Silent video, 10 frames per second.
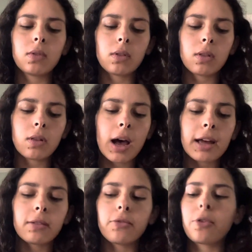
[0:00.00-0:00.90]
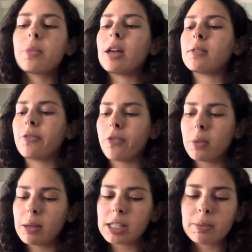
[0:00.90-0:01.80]
that from that from
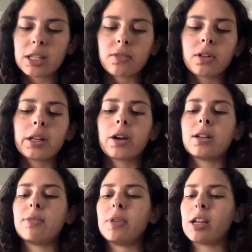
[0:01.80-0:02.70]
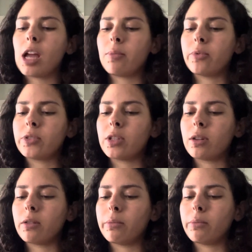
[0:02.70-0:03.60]
that space of clarity being able
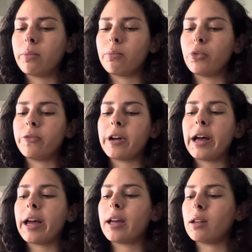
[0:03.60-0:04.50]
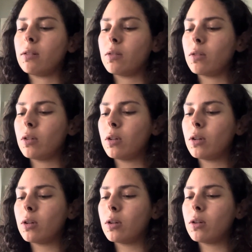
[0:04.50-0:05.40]
to move ahead
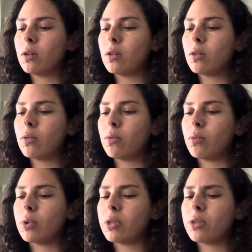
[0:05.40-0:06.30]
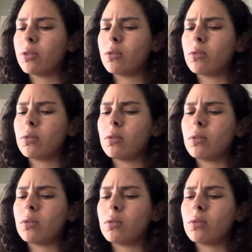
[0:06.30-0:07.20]
with
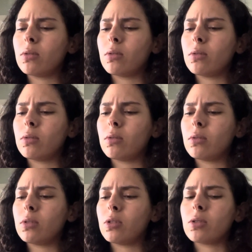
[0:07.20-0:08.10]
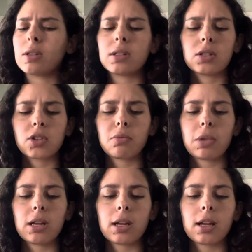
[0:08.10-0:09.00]
your decision
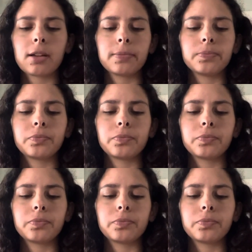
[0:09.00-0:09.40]
making